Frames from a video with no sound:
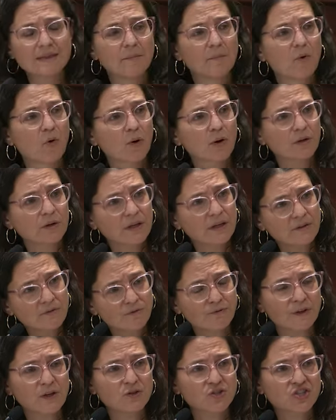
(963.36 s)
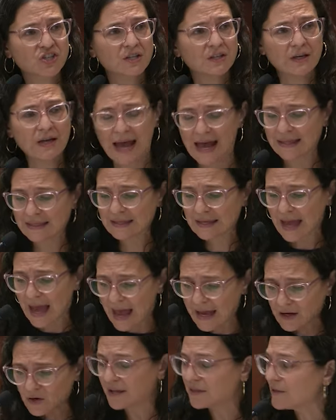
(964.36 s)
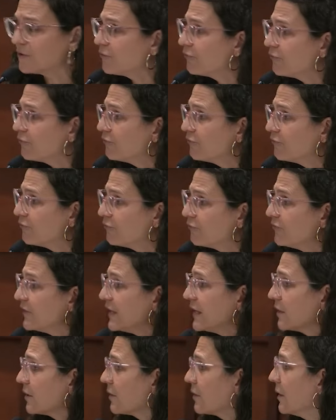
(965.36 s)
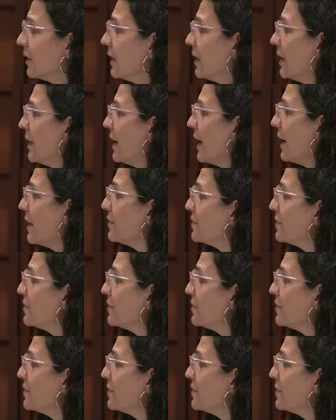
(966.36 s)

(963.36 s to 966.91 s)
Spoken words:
and the moral confusion and the anguish and the fear,